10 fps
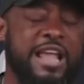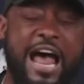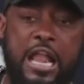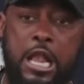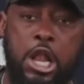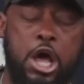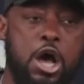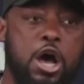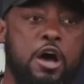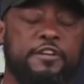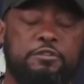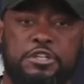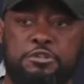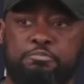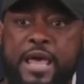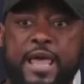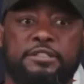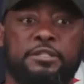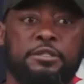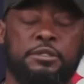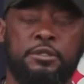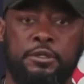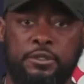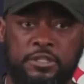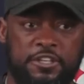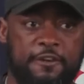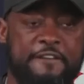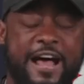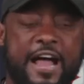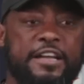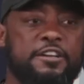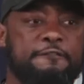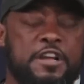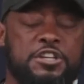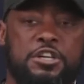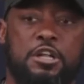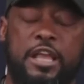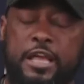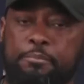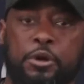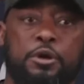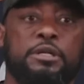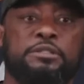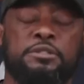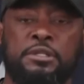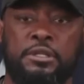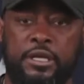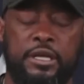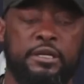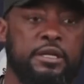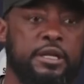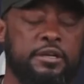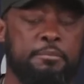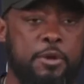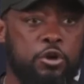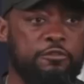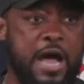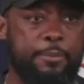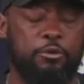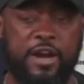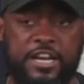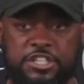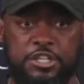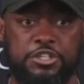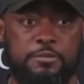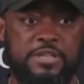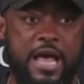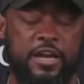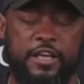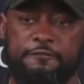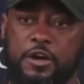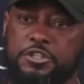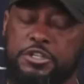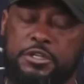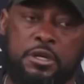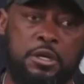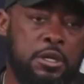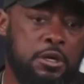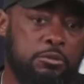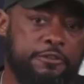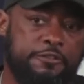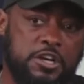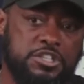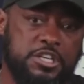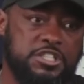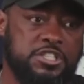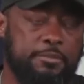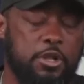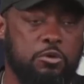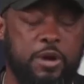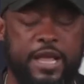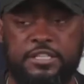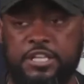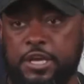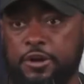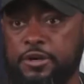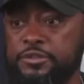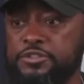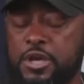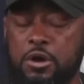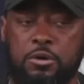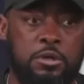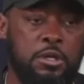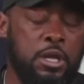I love and respect the defined division of labor and the mode of operation in terms of how they function. We function in similar ways here, and so